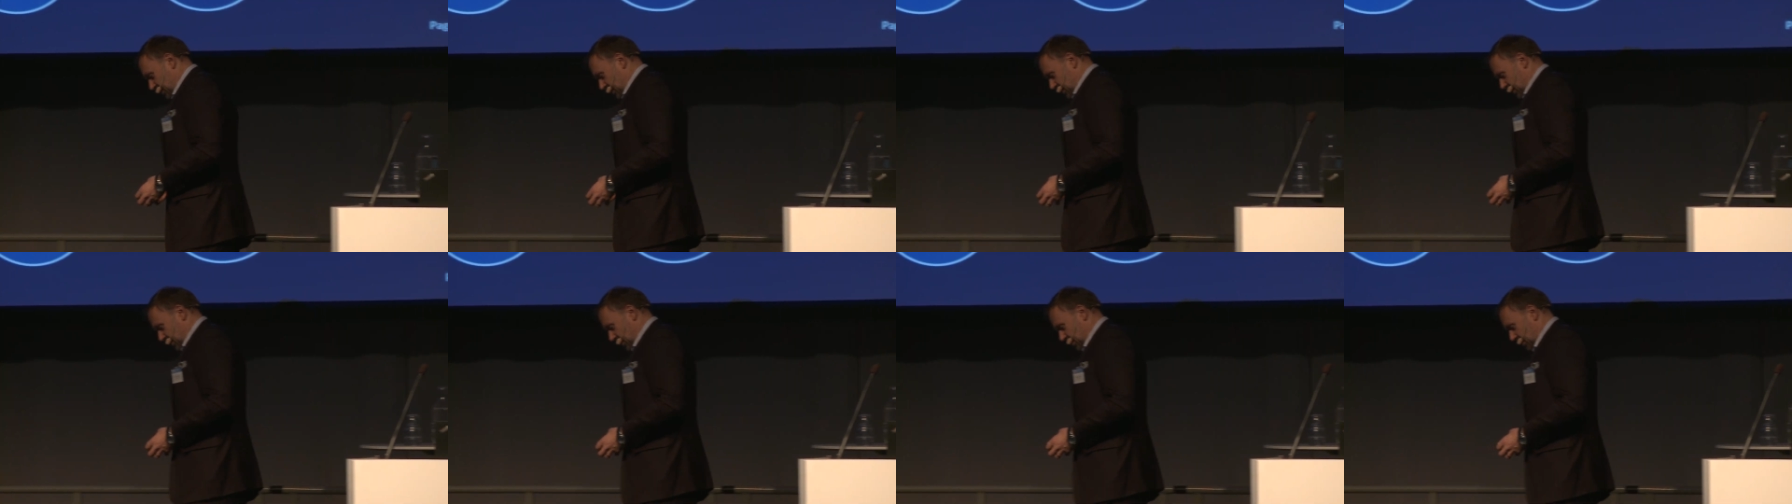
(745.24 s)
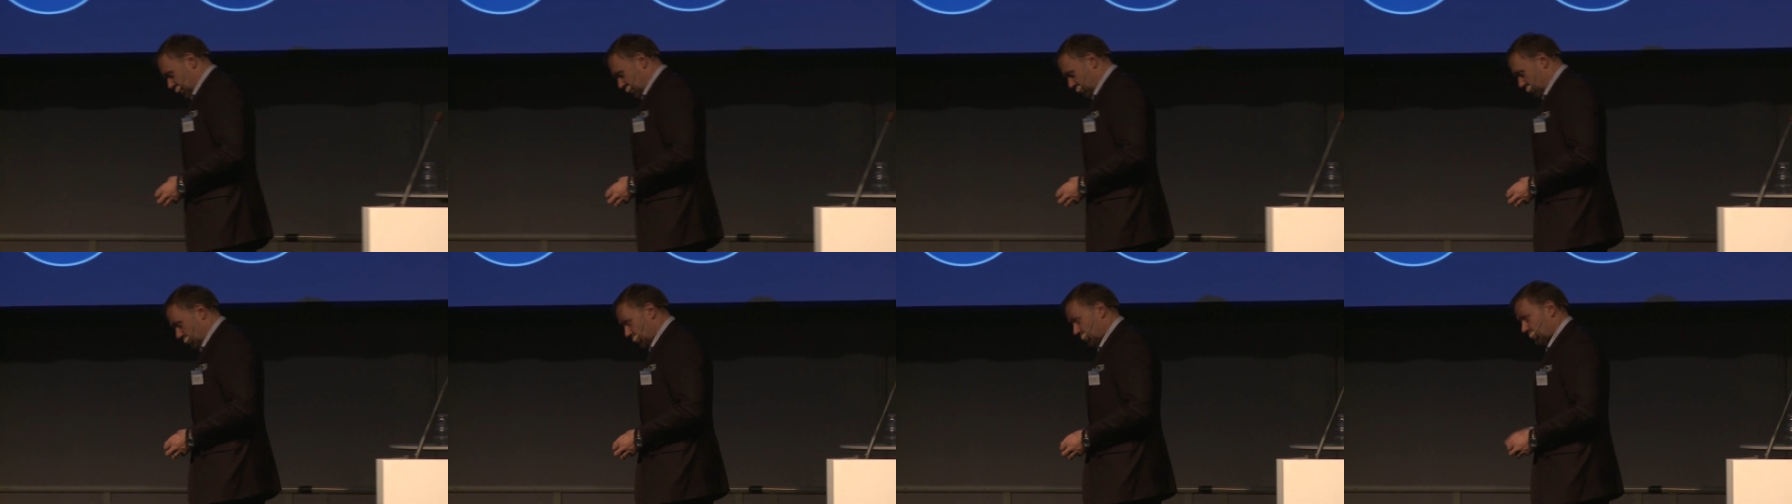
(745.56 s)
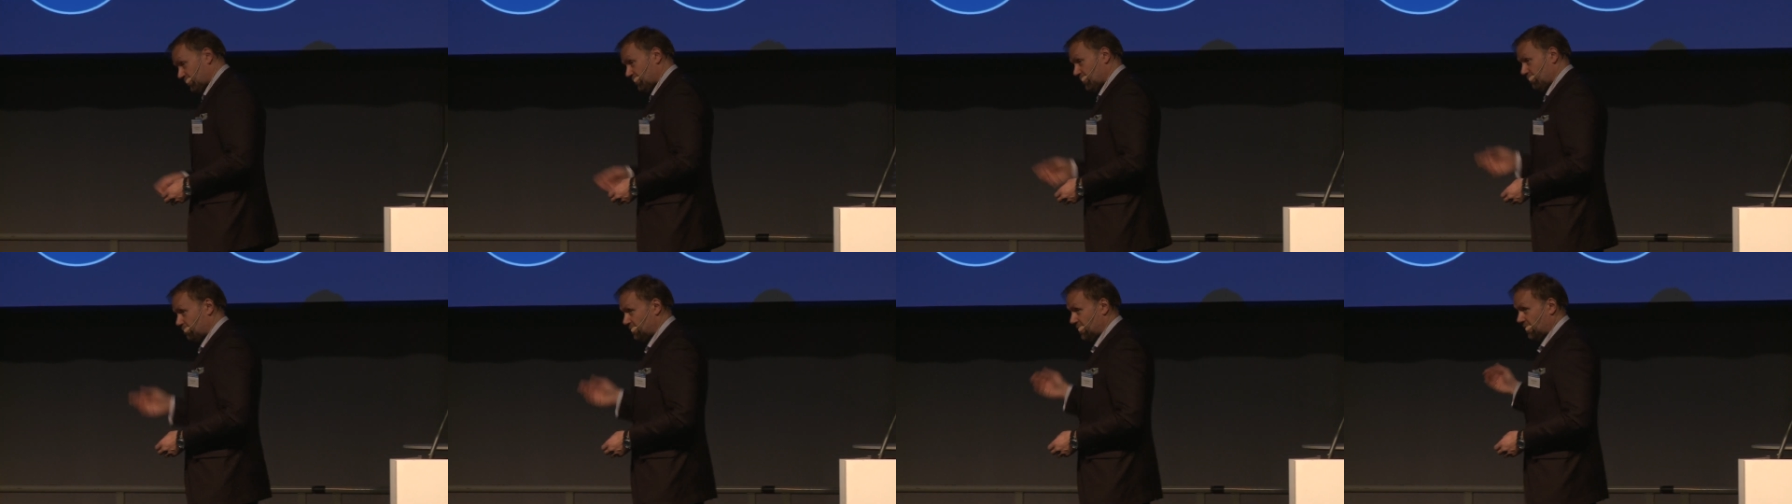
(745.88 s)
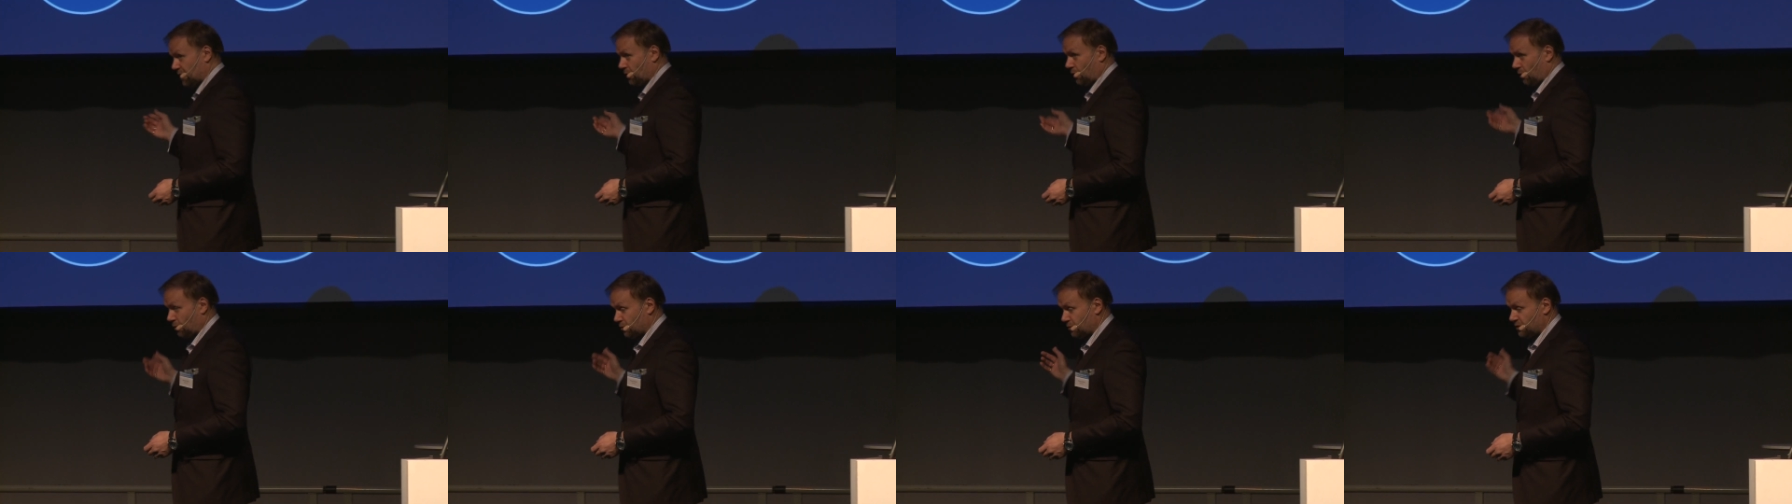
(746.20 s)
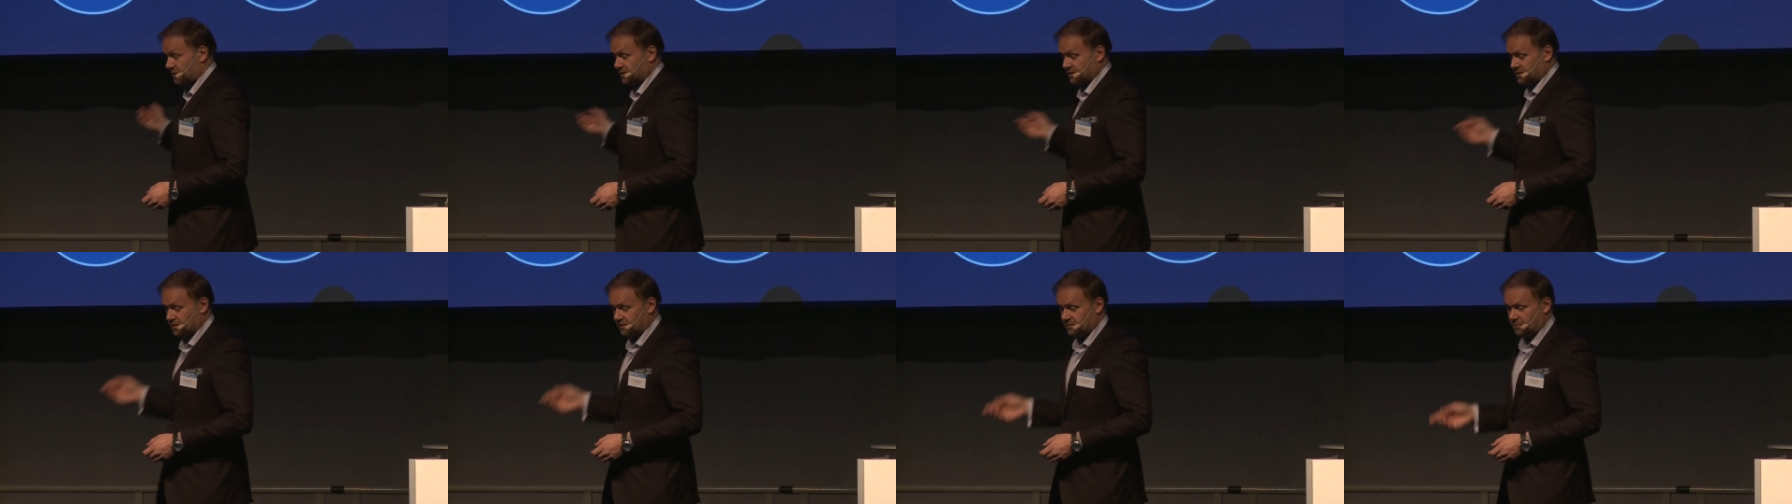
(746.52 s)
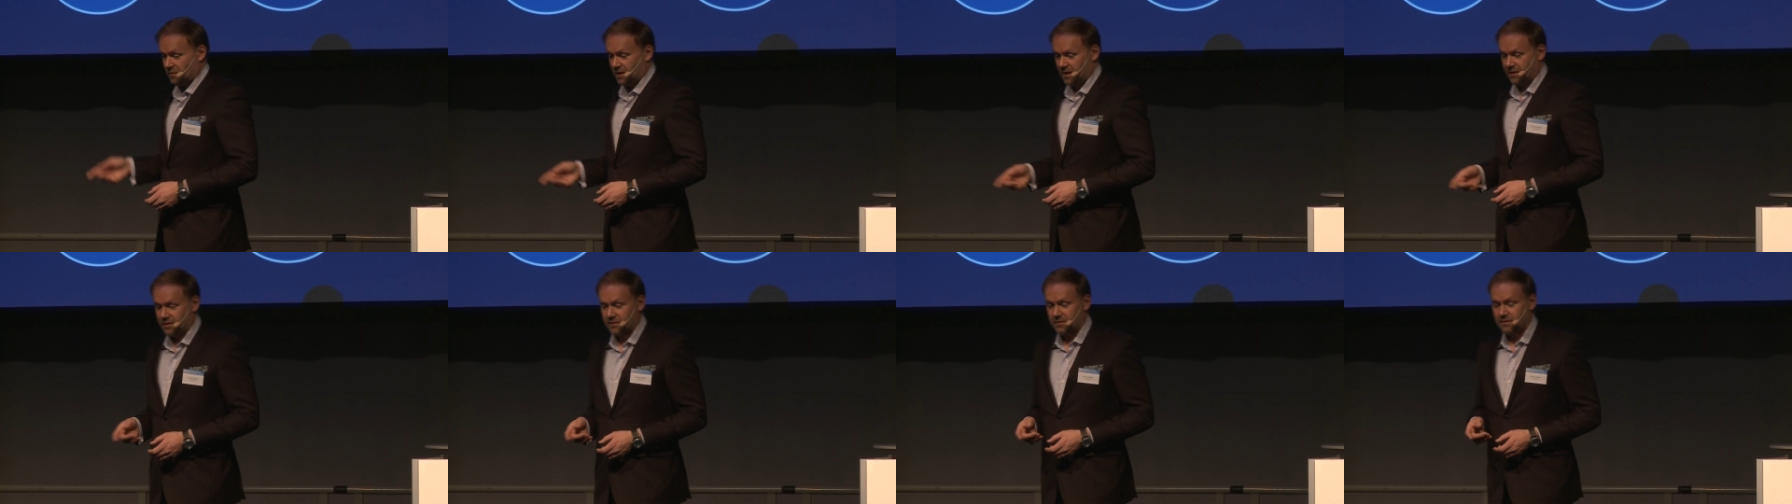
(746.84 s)
Uh, one of the big owners of
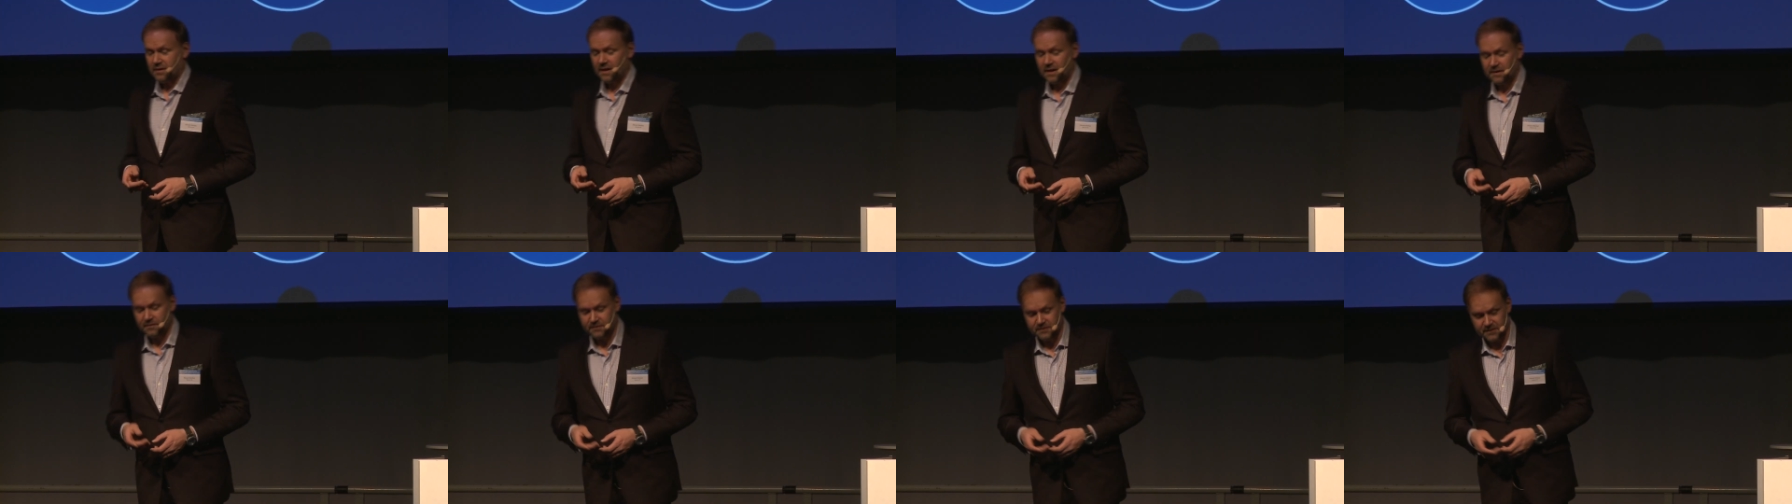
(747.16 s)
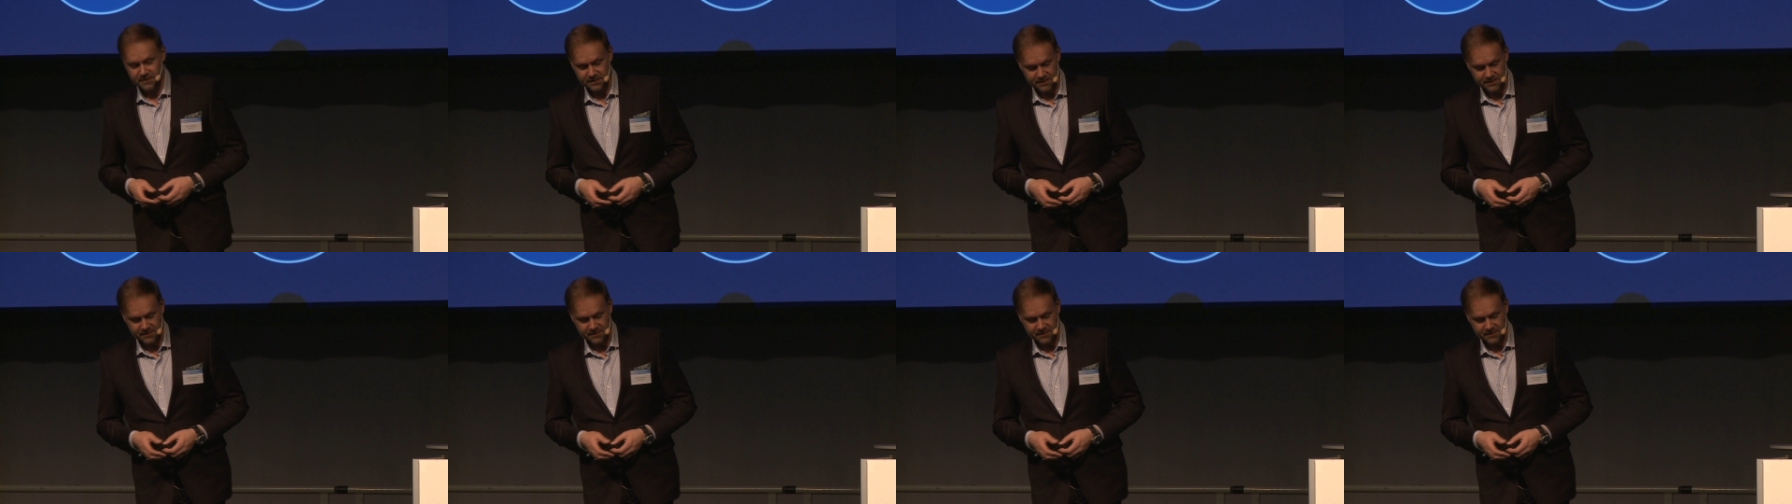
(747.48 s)
BioCraft